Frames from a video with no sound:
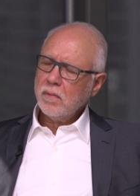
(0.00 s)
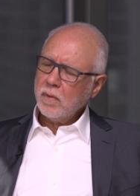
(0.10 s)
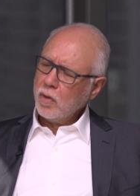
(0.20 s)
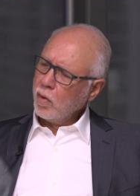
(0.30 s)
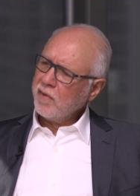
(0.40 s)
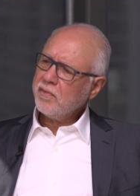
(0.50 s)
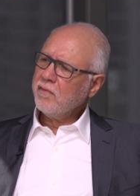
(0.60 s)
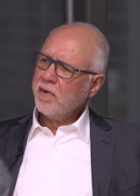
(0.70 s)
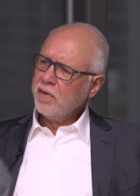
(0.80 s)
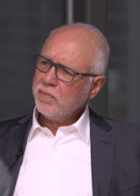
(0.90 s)
go after a
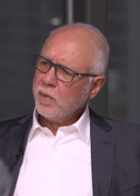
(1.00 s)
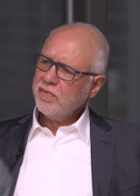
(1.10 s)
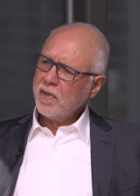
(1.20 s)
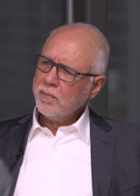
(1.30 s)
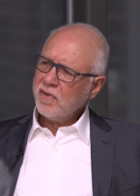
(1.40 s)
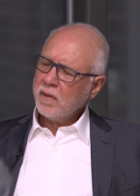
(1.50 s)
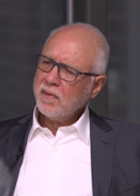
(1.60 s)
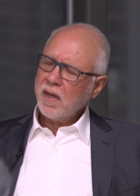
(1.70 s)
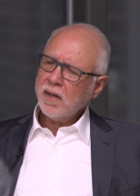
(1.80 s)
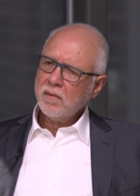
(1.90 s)
very small subset of
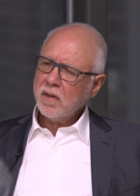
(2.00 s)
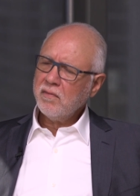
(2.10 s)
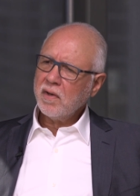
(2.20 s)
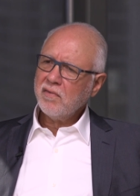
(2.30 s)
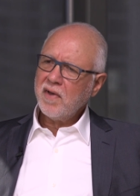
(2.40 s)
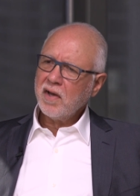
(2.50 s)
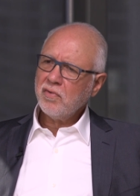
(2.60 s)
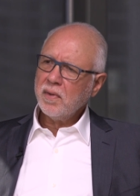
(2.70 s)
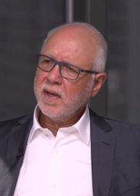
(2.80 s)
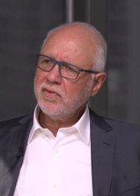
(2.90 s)
that and giving a
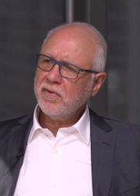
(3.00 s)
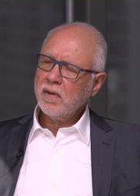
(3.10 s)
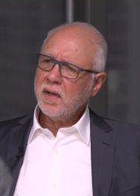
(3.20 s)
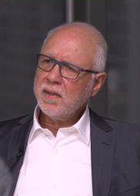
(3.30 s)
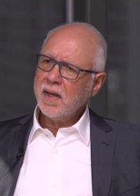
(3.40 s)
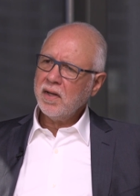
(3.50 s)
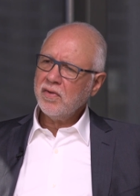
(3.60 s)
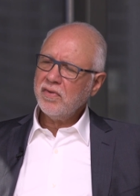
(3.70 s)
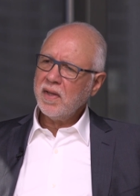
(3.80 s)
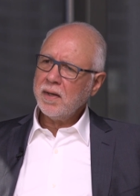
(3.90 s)
factual answer, and that
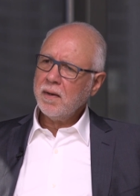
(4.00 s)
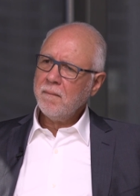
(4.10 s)
is that